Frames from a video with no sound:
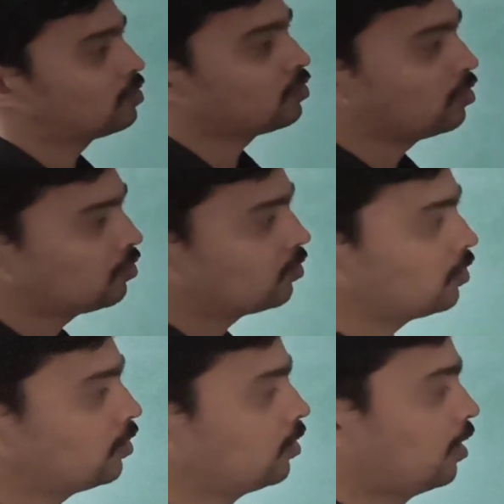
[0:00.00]

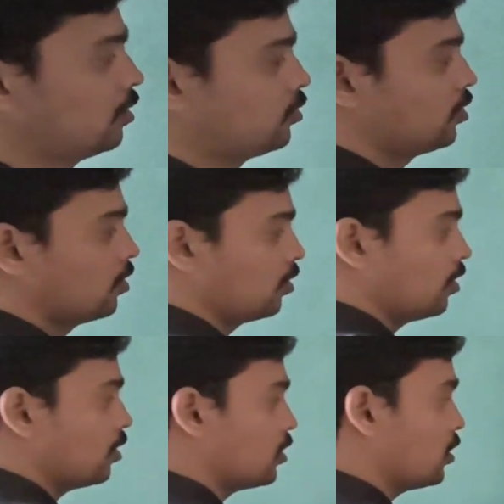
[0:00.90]
C3H10 and
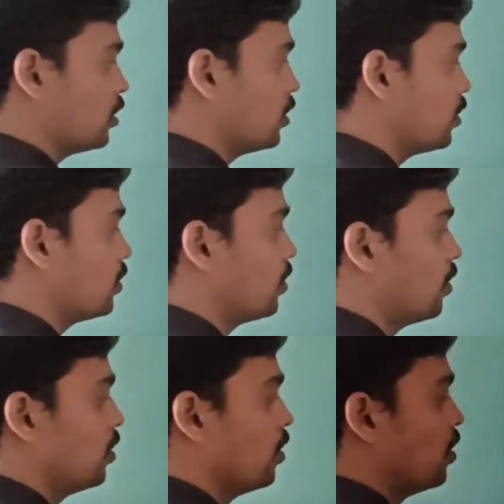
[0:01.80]
the
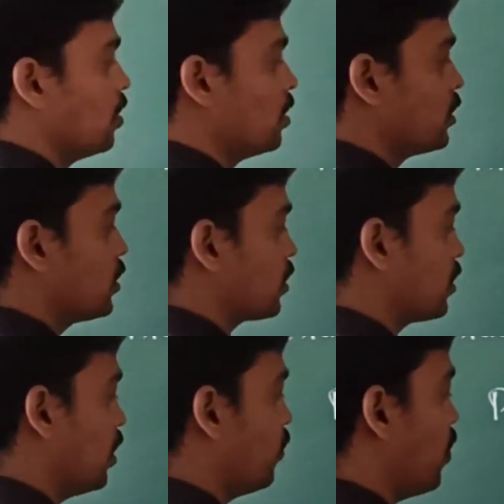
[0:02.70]

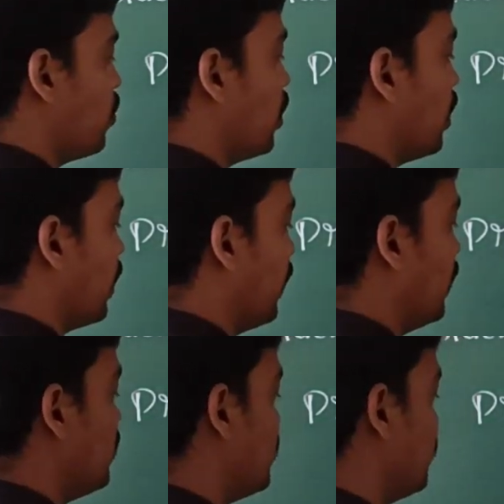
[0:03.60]
structural formula is